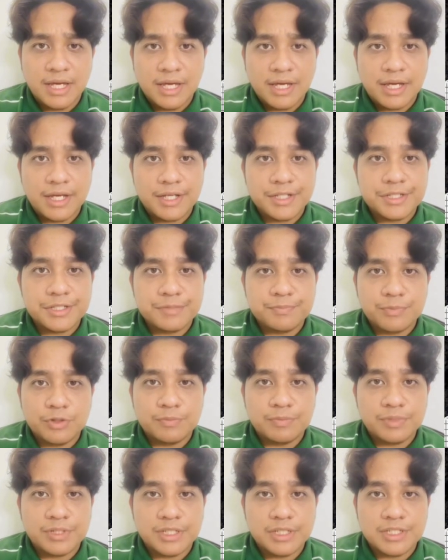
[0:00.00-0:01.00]
and
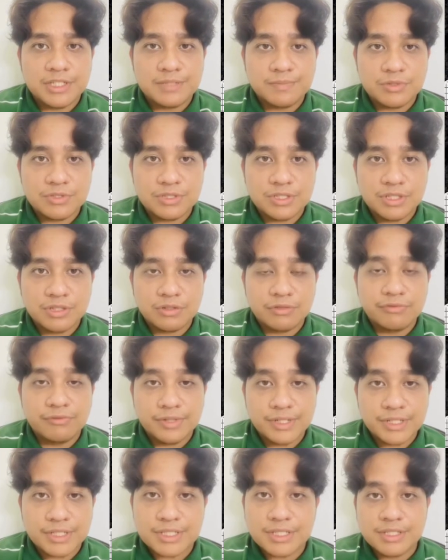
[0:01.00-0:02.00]
properly disposing of
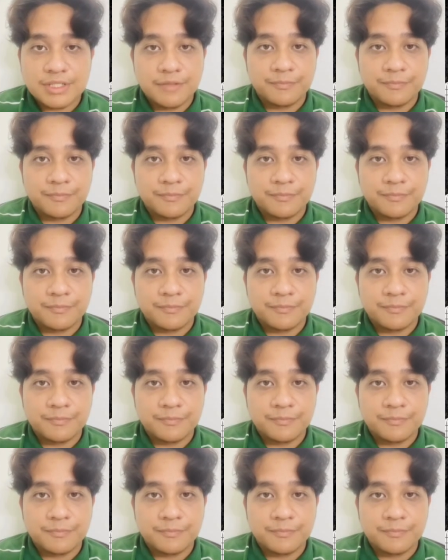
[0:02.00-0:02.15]
waste.